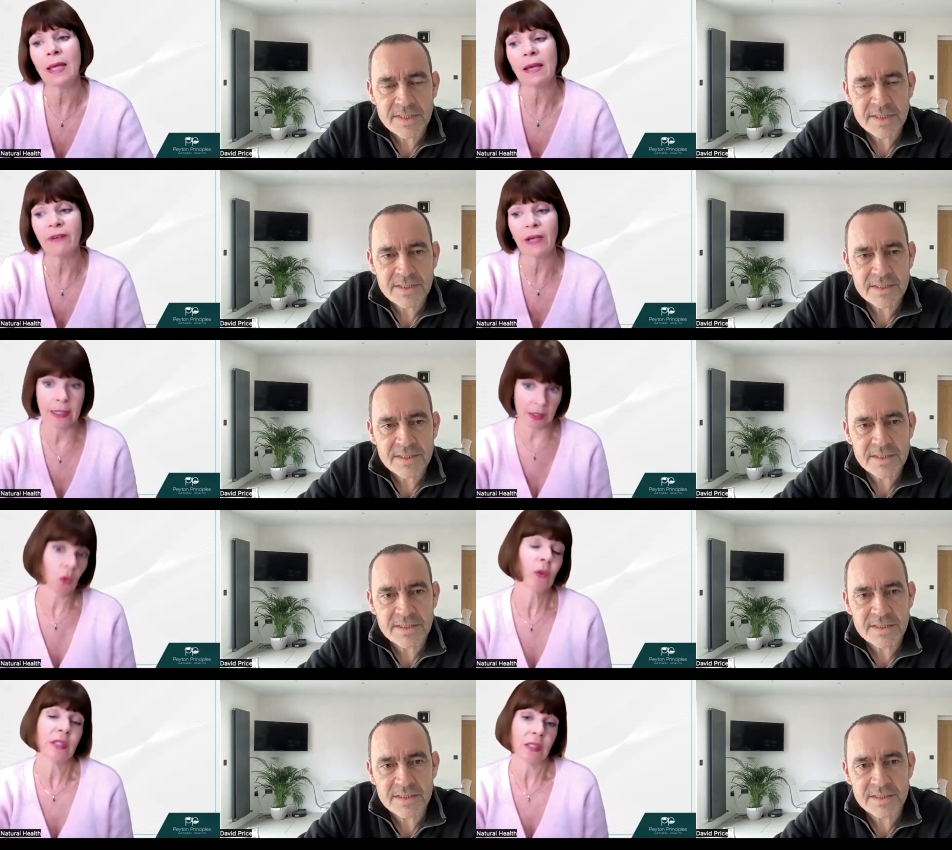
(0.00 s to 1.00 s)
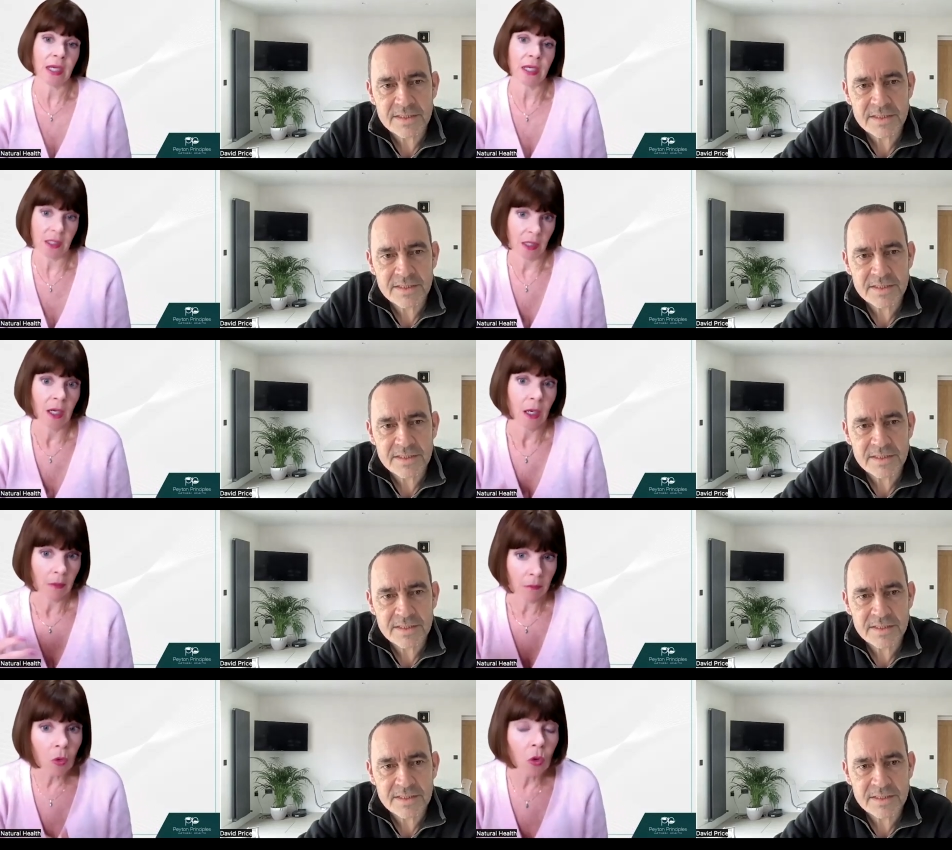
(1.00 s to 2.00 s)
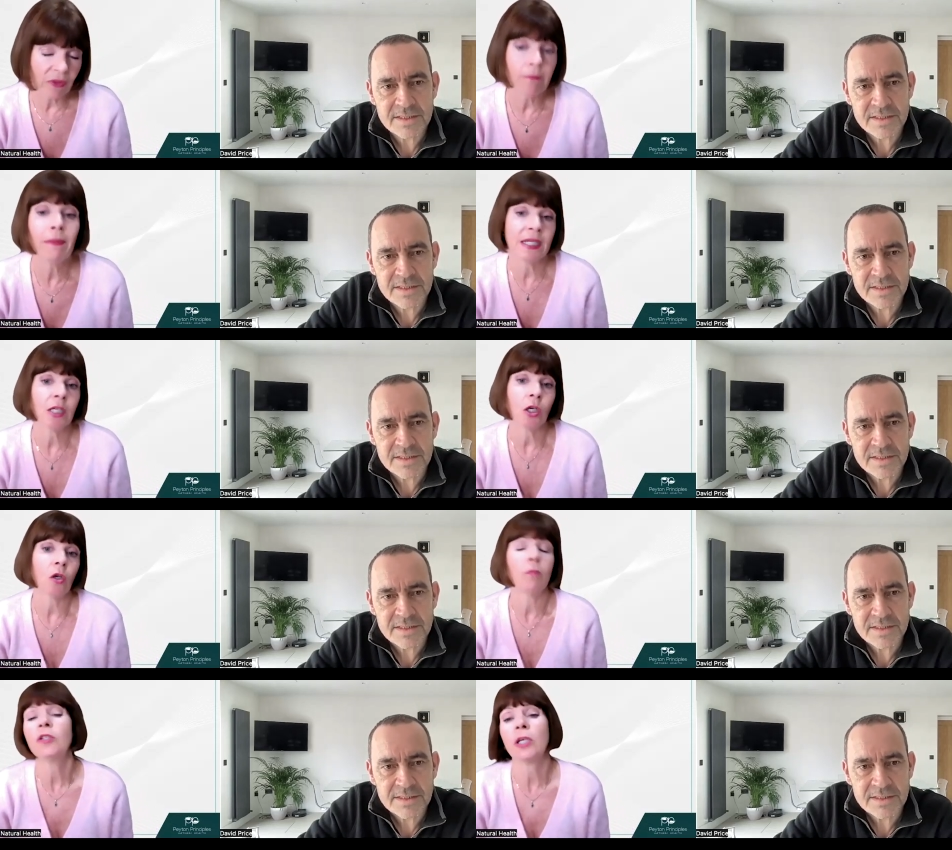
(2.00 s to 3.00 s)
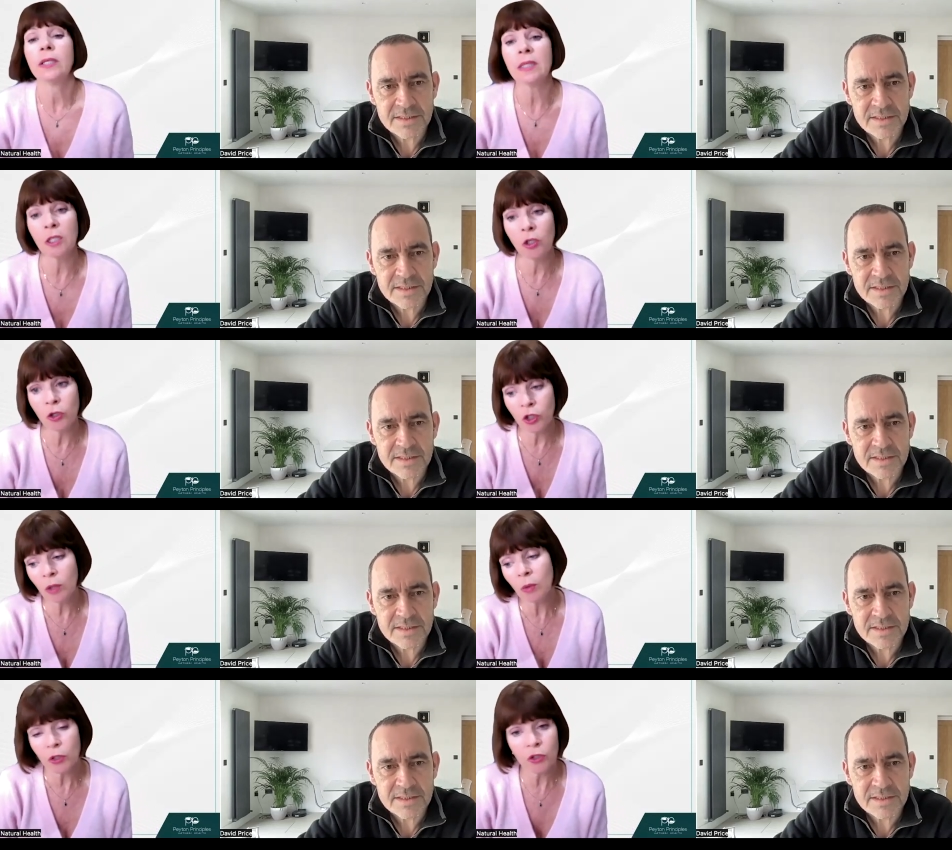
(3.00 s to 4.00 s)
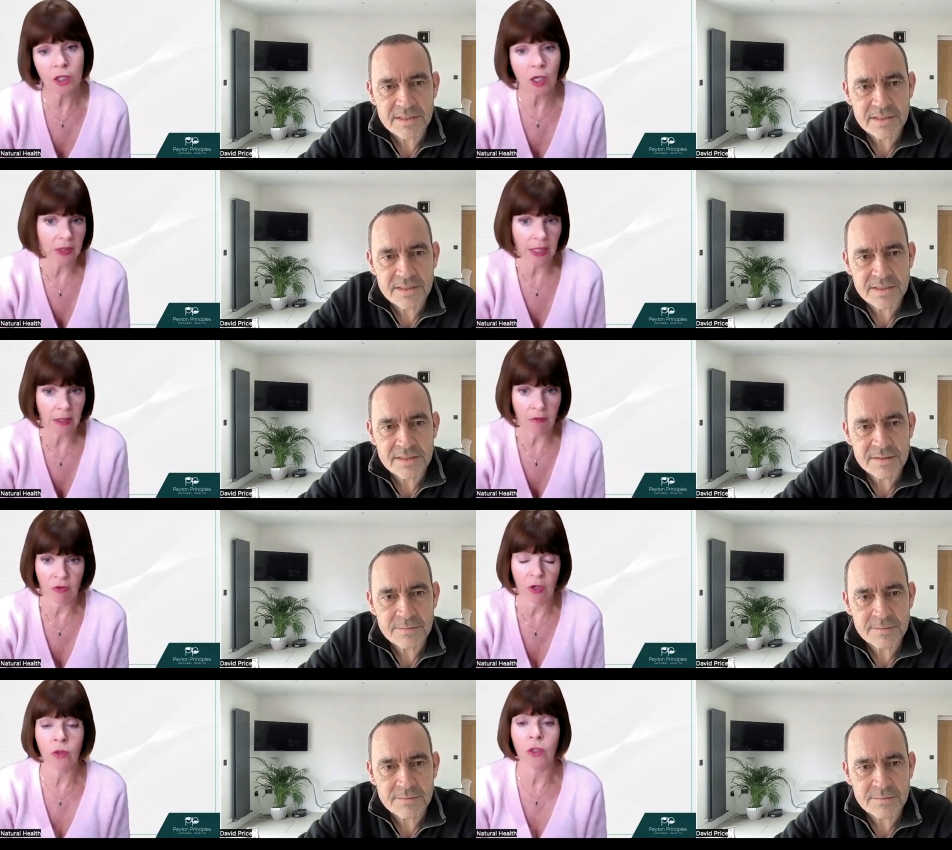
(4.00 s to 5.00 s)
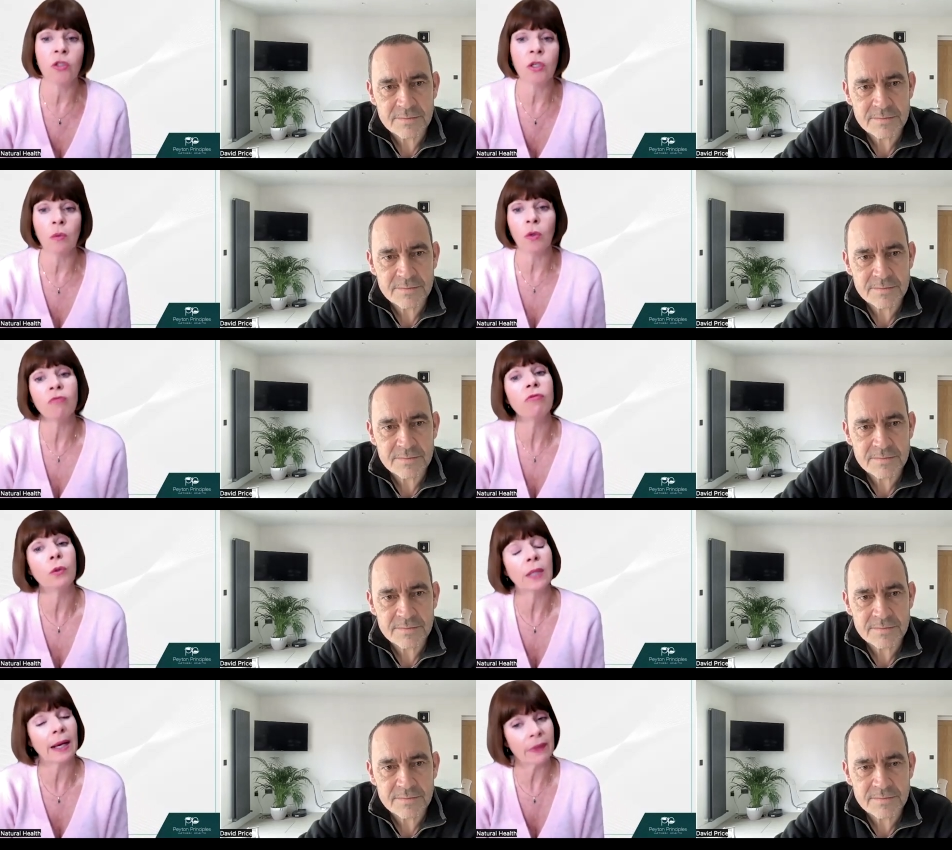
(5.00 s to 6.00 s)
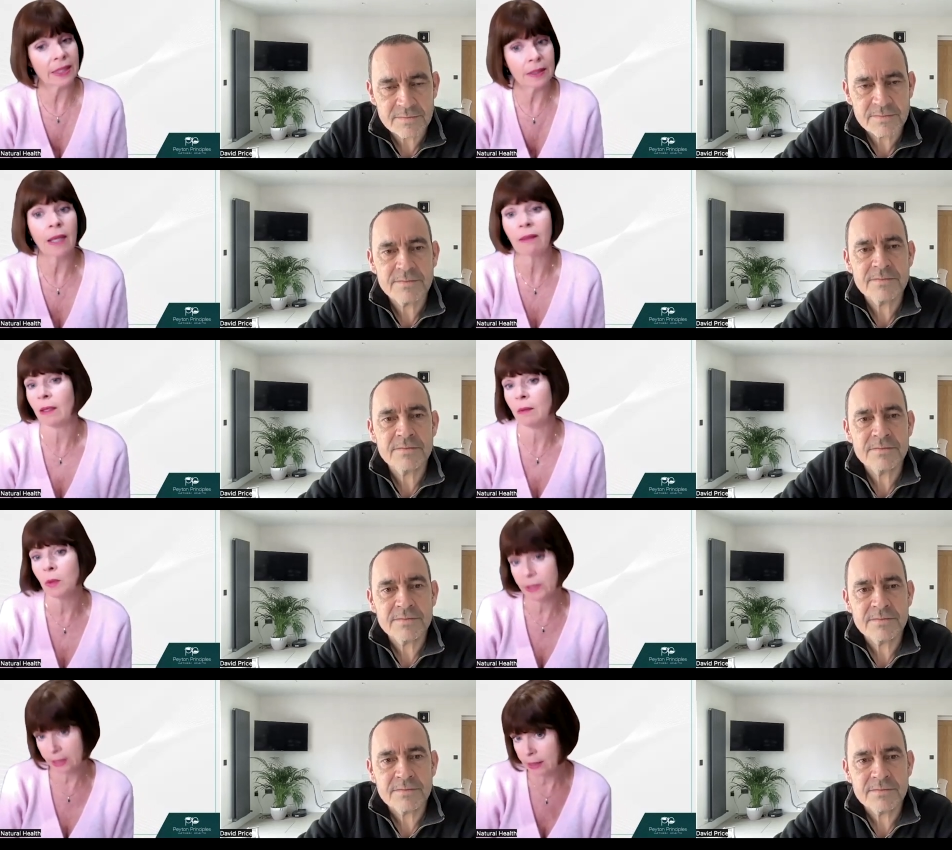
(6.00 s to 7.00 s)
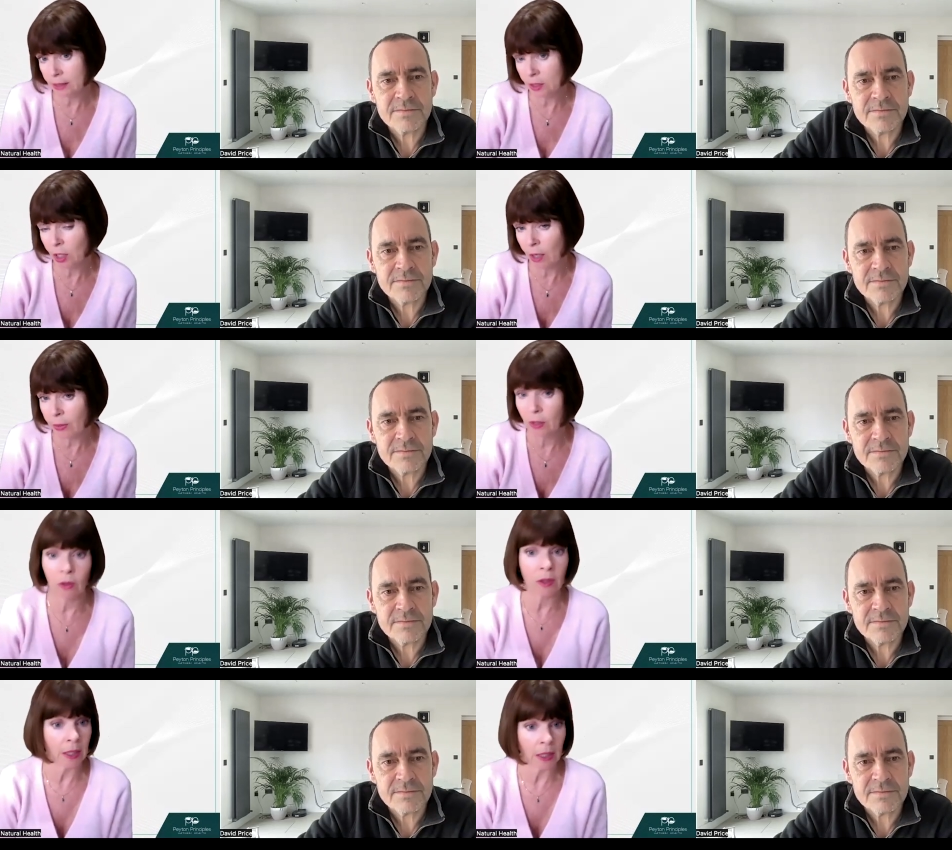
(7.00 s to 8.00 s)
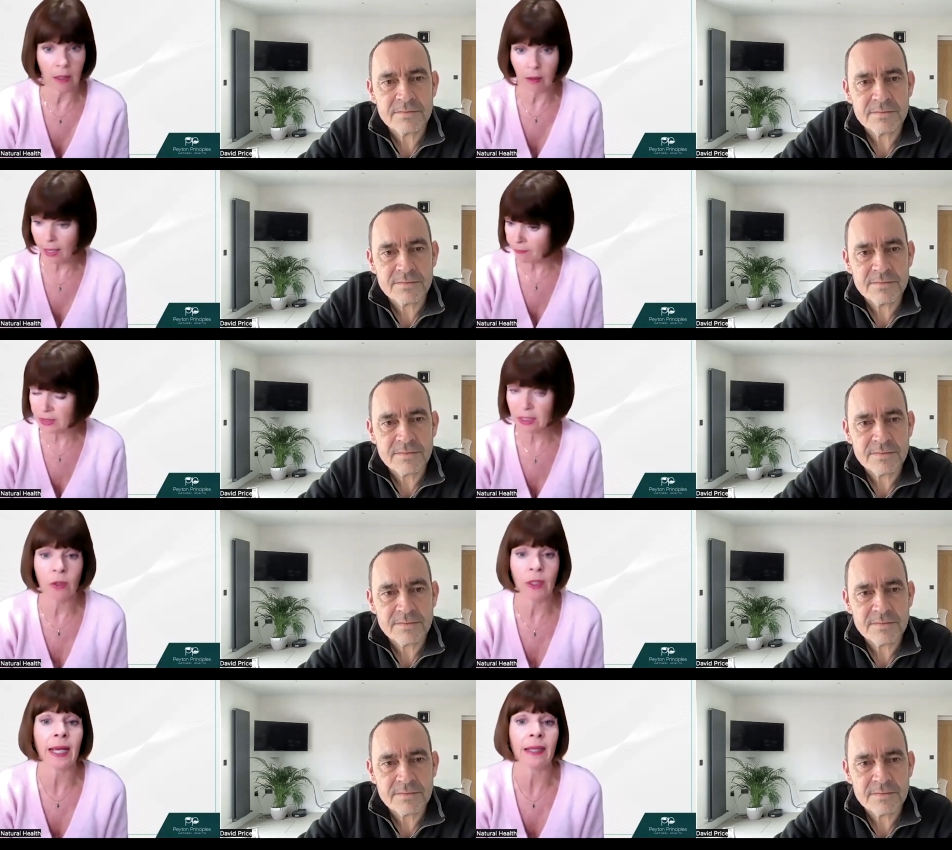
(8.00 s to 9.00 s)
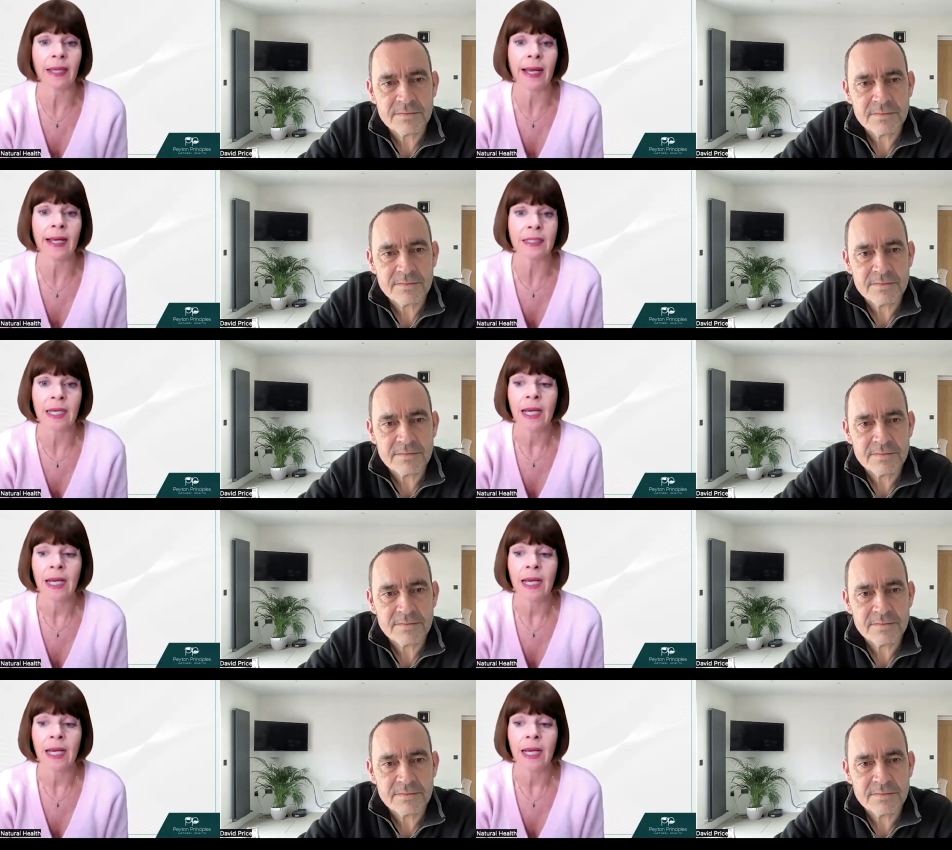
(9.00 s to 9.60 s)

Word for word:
Speaker 1: they've exhausted more than medical options. And you do want to go down that route. You do want to rule out there's nothing more sinister going on. I absolutely get that.